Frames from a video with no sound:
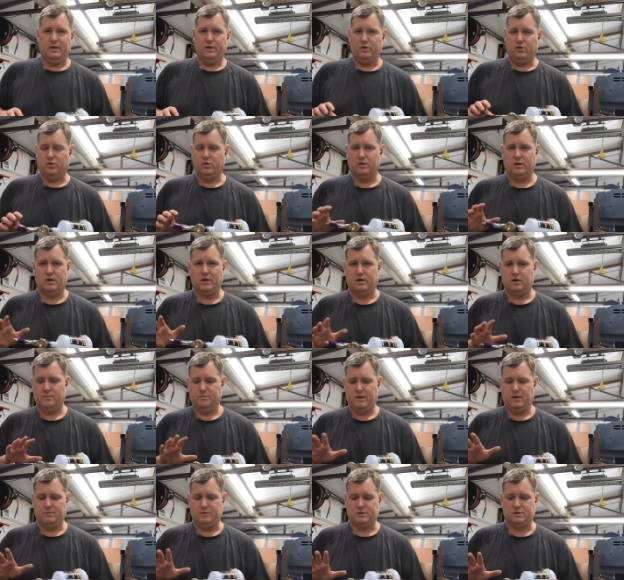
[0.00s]
You're not going to
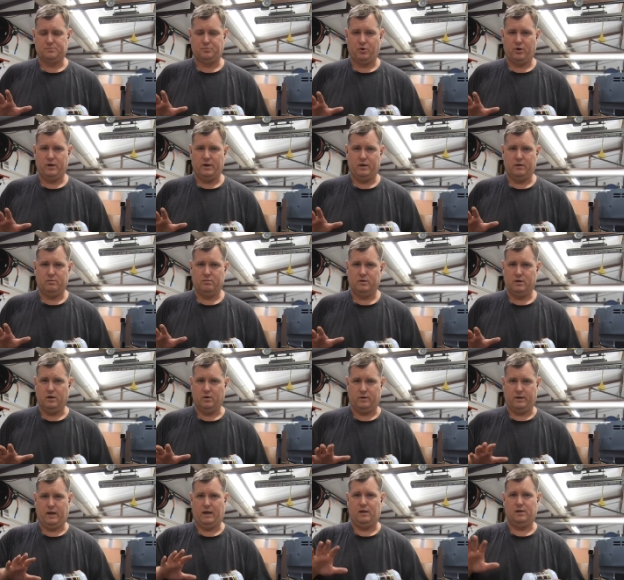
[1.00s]
be able to spray, you
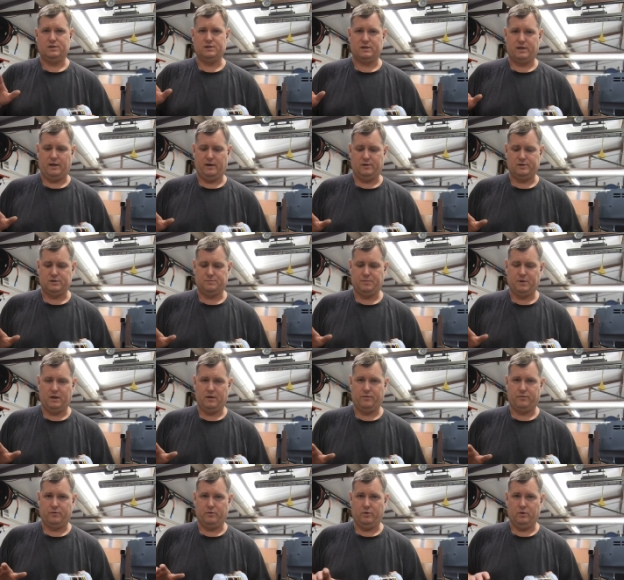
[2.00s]
know, gallons of
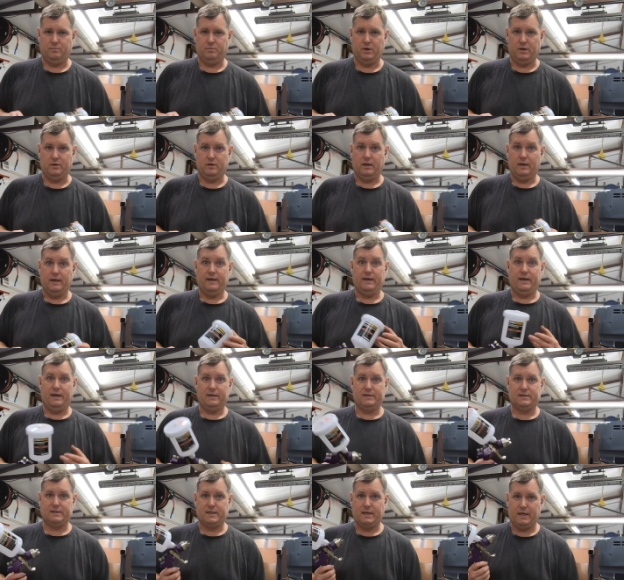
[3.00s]
paint through it, but
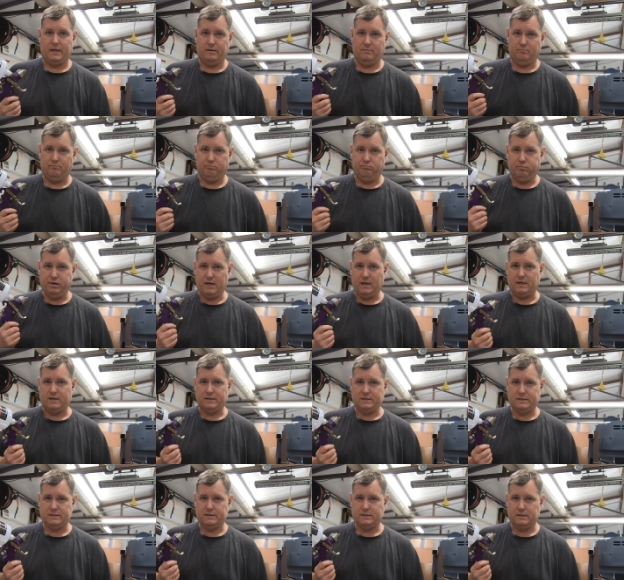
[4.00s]
it's $10.
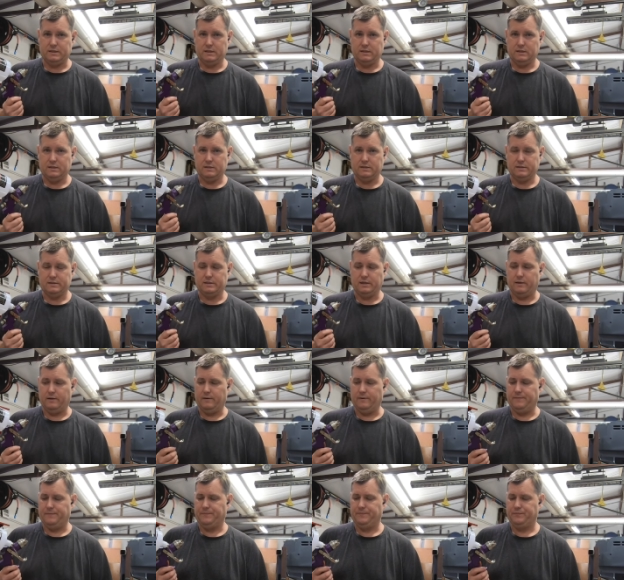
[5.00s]

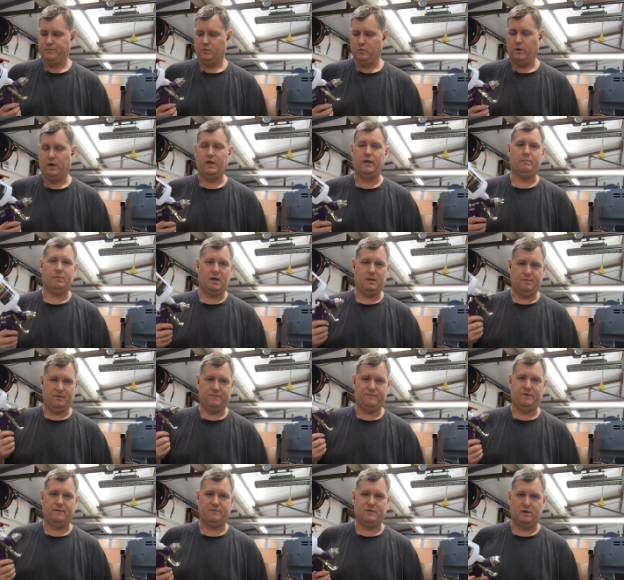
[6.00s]
So, well, it might be
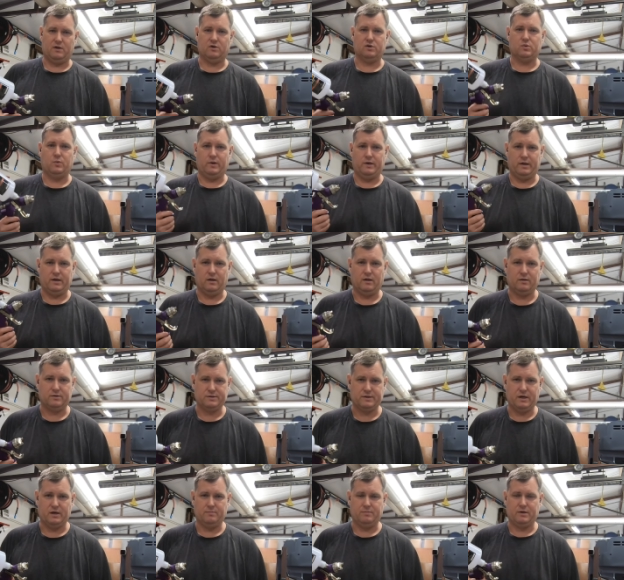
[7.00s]
$15 or
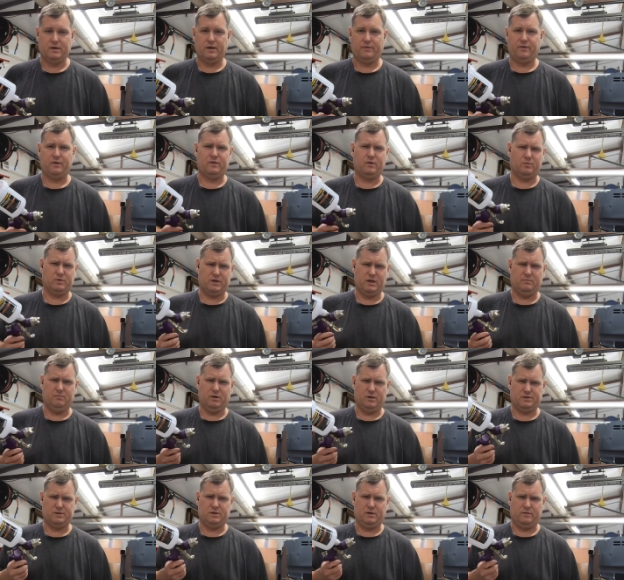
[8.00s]
$20 now, but I think they were
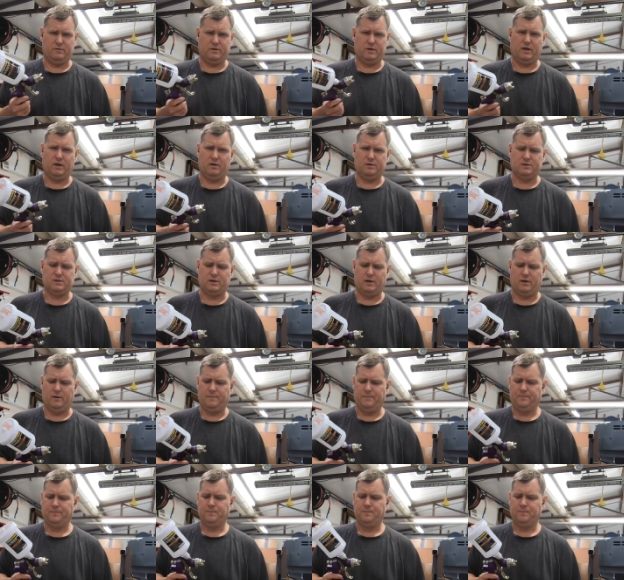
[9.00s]
$10 the other day on sale.